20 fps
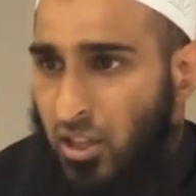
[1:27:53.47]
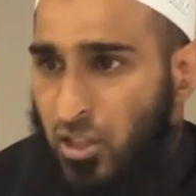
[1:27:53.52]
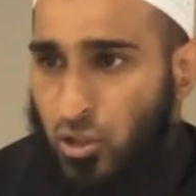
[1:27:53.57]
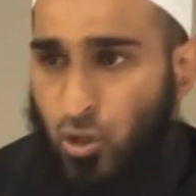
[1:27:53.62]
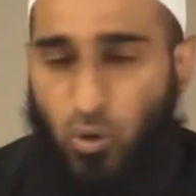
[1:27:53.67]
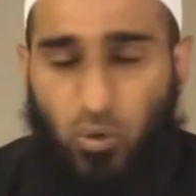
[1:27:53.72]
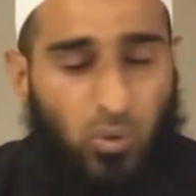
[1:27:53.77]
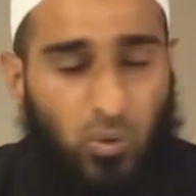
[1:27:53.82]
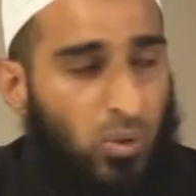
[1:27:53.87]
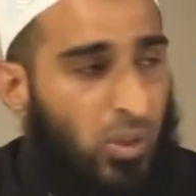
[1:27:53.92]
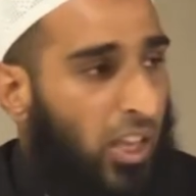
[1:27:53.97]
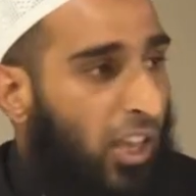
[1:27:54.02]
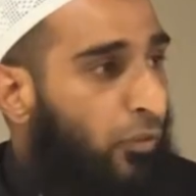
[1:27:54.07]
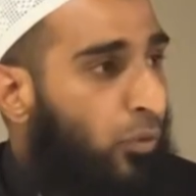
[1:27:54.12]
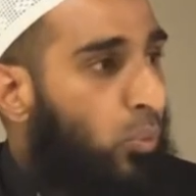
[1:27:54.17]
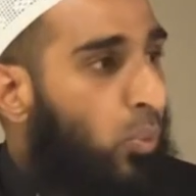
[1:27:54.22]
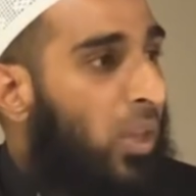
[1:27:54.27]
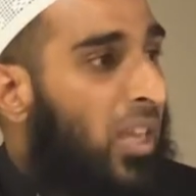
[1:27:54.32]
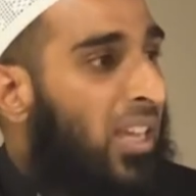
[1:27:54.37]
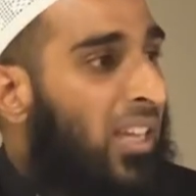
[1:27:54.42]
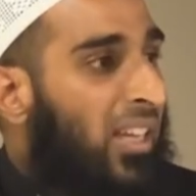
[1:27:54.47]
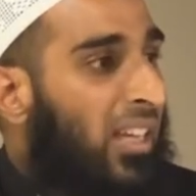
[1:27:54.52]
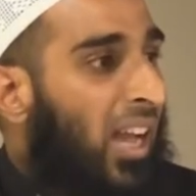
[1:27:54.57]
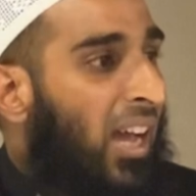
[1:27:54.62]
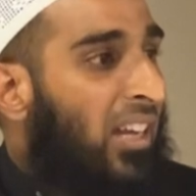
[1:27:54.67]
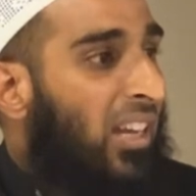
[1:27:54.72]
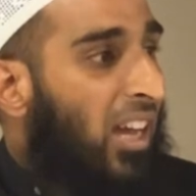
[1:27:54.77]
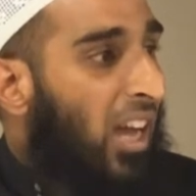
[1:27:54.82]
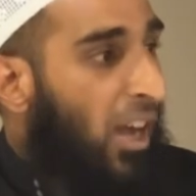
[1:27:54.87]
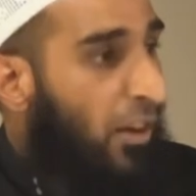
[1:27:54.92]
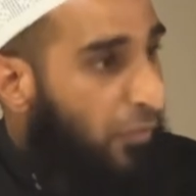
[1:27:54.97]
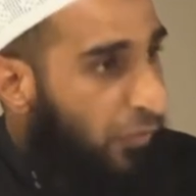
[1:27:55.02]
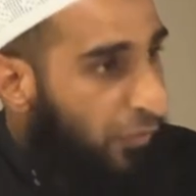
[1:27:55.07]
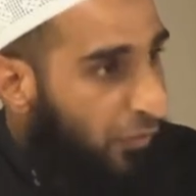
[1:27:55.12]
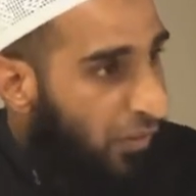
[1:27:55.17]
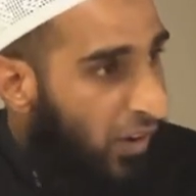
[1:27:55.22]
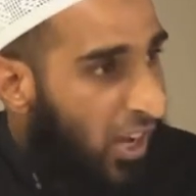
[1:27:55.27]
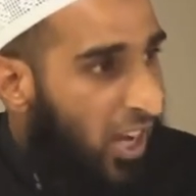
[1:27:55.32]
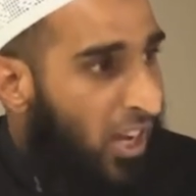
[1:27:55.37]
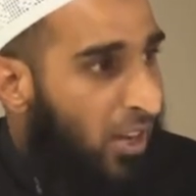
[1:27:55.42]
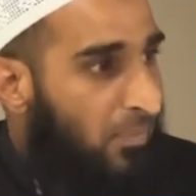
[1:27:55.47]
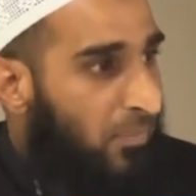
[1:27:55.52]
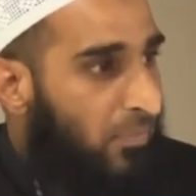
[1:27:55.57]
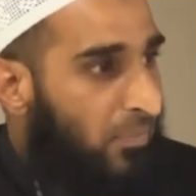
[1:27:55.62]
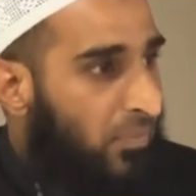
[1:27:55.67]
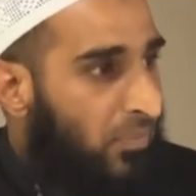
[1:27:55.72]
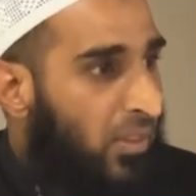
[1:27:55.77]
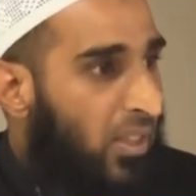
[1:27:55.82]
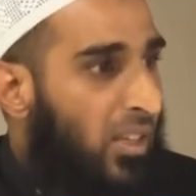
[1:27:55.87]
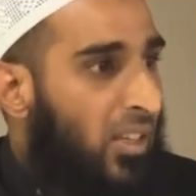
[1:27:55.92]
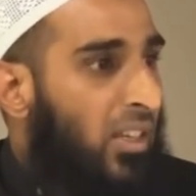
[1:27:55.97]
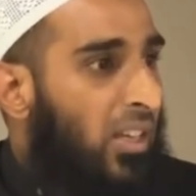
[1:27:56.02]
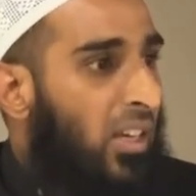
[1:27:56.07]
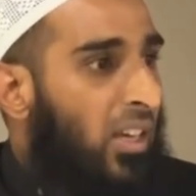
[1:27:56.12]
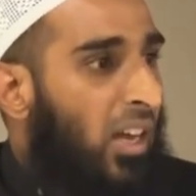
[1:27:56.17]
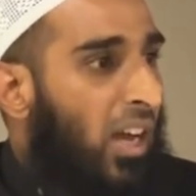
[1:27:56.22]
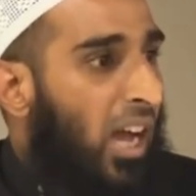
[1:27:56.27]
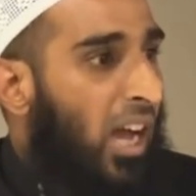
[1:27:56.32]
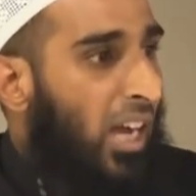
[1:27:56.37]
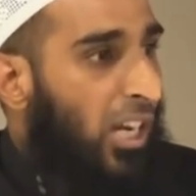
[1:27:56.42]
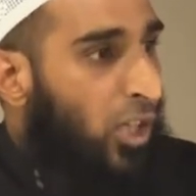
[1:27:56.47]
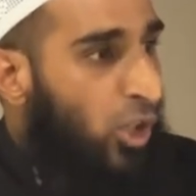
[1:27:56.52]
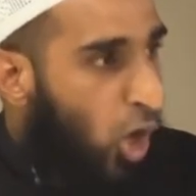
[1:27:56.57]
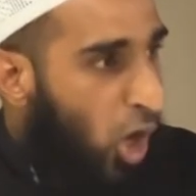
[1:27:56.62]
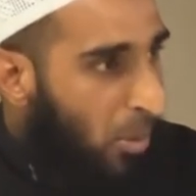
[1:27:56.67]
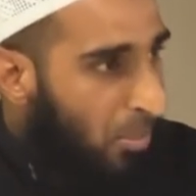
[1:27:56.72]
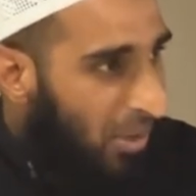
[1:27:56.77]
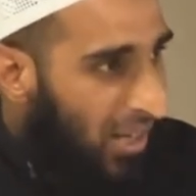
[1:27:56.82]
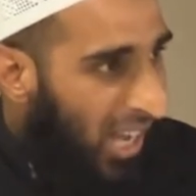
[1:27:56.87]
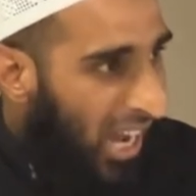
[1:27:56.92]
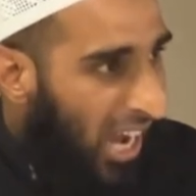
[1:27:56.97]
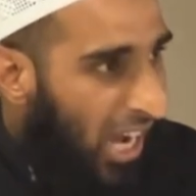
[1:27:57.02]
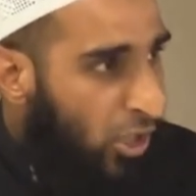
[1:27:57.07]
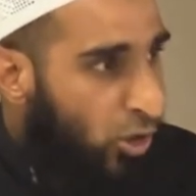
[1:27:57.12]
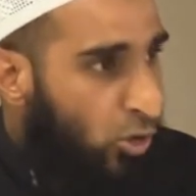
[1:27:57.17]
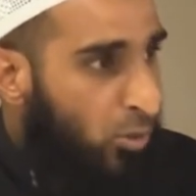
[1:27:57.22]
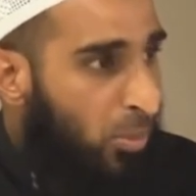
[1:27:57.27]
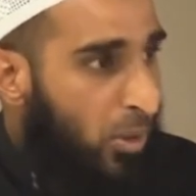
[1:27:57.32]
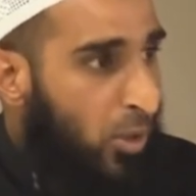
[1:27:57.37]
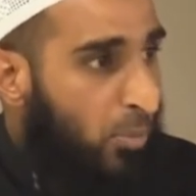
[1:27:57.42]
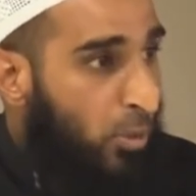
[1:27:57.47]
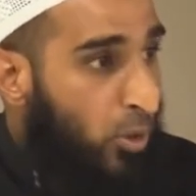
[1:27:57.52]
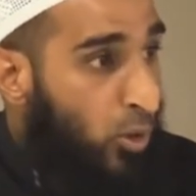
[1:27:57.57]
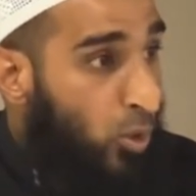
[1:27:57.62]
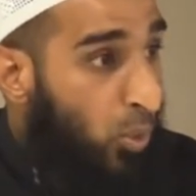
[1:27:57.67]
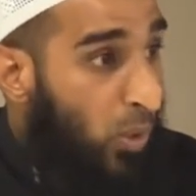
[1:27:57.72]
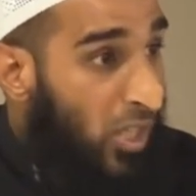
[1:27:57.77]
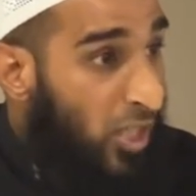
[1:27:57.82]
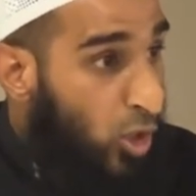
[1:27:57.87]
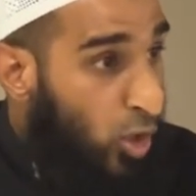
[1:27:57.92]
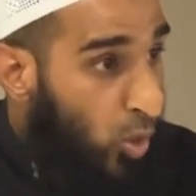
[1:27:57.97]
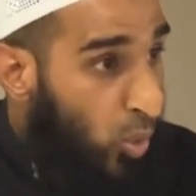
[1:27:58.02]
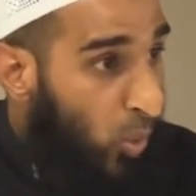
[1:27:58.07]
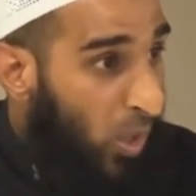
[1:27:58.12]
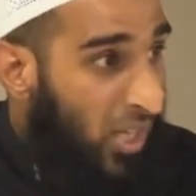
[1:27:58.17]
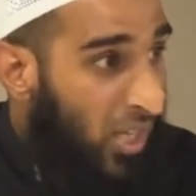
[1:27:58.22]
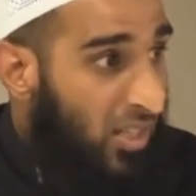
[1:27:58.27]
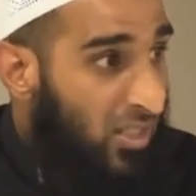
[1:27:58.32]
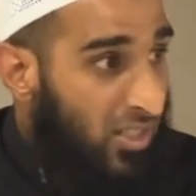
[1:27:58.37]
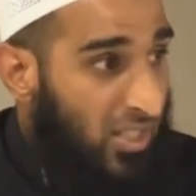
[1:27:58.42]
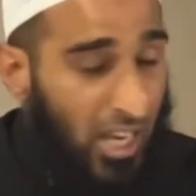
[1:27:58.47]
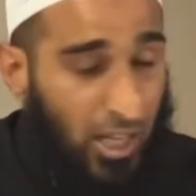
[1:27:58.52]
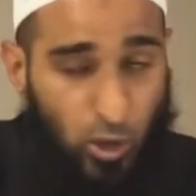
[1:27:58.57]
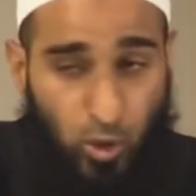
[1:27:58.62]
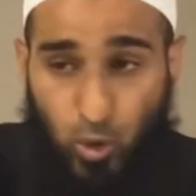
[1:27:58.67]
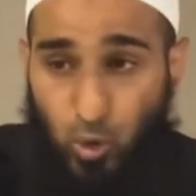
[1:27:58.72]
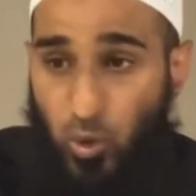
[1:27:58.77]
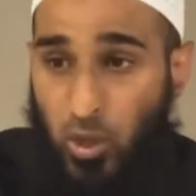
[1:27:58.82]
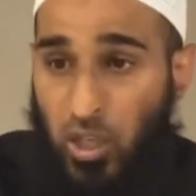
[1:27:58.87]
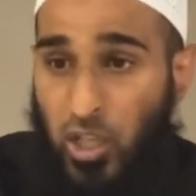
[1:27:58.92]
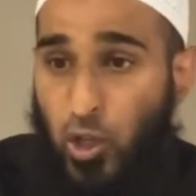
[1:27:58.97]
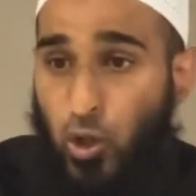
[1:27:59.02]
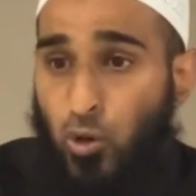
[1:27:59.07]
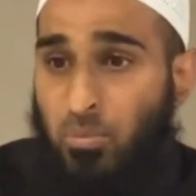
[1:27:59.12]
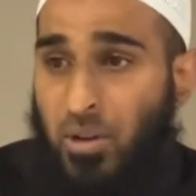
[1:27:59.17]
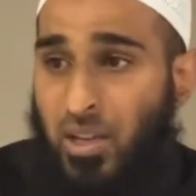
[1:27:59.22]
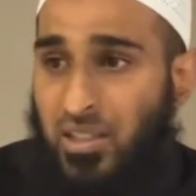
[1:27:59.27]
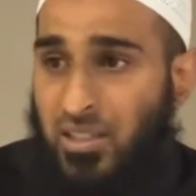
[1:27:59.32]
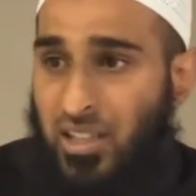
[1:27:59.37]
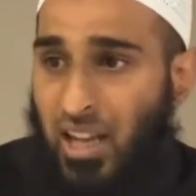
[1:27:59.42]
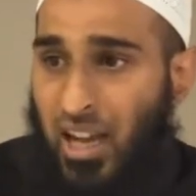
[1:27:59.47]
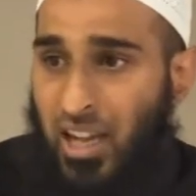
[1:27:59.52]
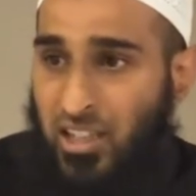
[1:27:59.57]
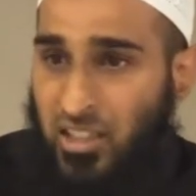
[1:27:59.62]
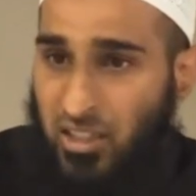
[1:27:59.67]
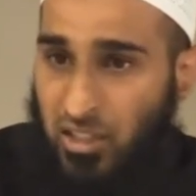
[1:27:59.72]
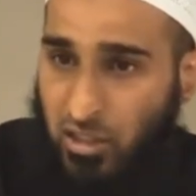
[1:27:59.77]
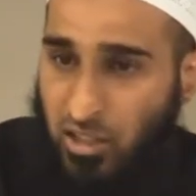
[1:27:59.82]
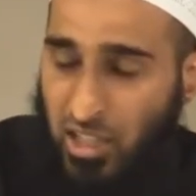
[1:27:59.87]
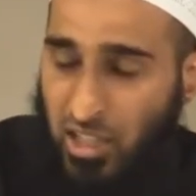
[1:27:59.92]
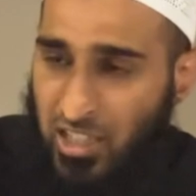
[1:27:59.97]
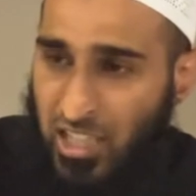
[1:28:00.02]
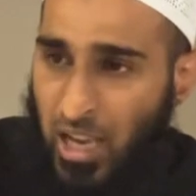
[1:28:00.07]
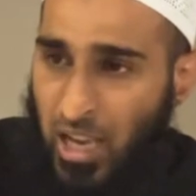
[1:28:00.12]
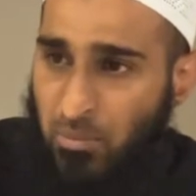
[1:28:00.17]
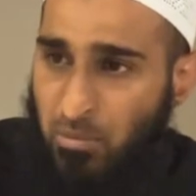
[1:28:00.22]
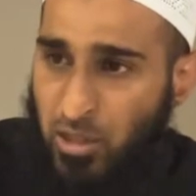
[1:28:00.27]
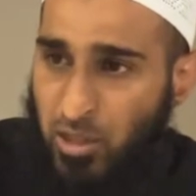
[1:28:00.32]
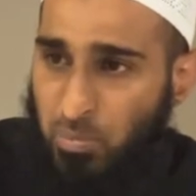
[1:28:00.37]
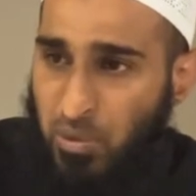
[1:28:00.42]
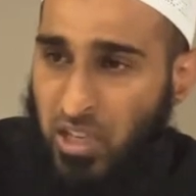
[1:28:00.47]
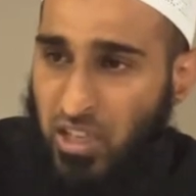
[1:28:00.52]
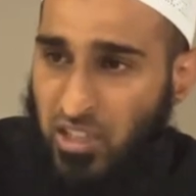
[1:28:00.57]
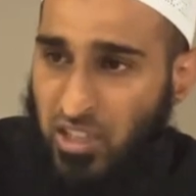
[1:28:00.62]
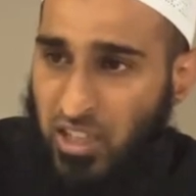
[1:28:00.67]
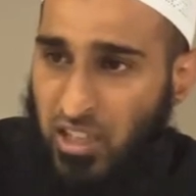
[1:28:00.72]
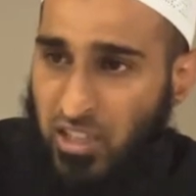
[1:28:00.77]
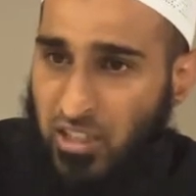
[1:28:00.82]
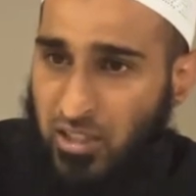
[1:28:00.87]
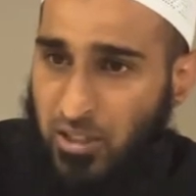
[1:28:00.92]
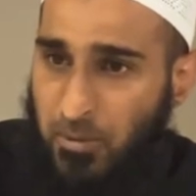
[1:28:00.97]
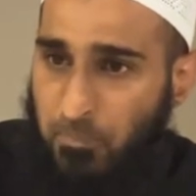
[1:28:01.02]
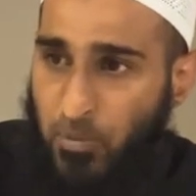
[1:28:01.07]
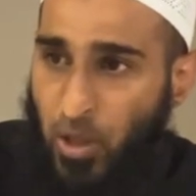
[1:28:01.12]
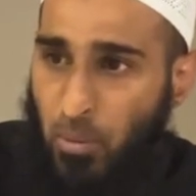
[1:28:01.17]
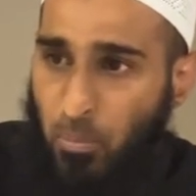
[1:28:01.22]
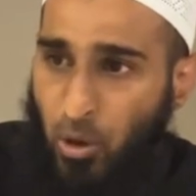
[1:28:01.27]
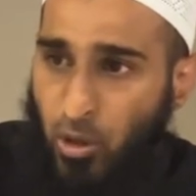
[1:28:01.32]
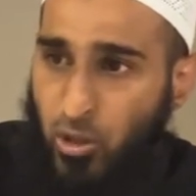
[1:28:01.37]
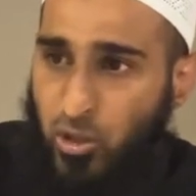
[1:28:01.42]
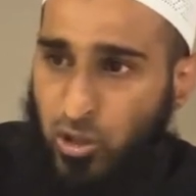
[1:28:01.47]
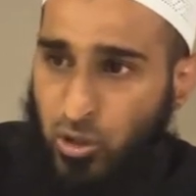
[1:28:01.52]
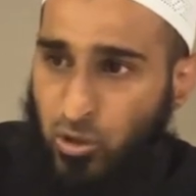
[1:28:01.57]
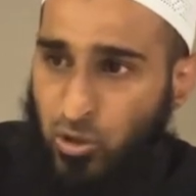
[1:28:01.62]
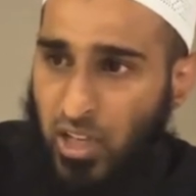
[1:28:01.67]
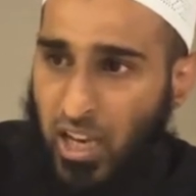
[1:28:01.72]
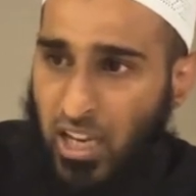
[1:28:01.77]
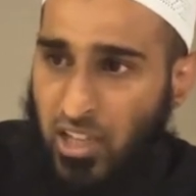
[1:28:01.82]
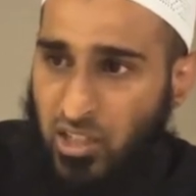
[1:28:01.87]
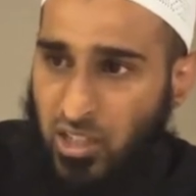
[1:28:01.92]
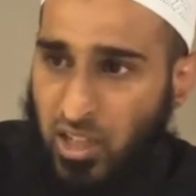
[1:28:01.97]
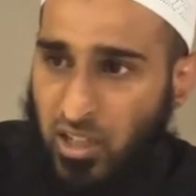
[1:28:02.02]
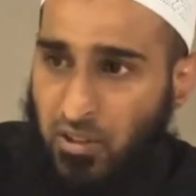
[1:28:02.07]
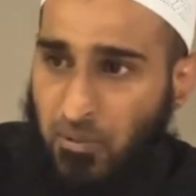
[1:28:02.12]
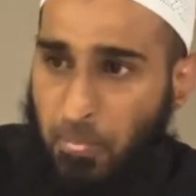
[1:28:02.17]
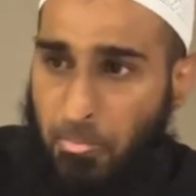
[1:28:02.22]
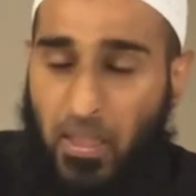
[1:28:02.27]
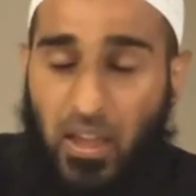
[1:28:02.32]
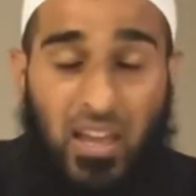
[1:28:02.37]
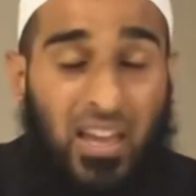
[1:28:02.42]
So if we can affirm a common attribute between twins and two humans and same species amongst creation,